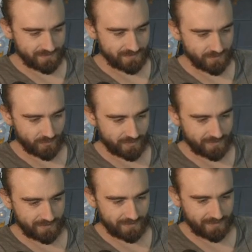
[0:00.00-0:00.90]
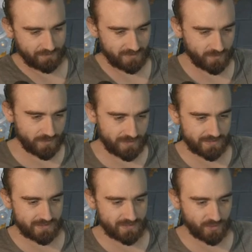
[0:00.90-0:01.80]
You're killing me with
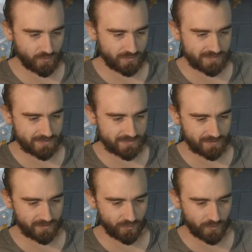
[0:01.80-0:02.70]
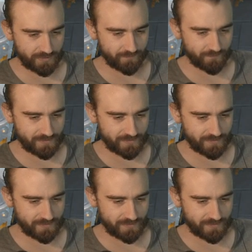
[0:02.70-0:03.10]
these jokes, said no one.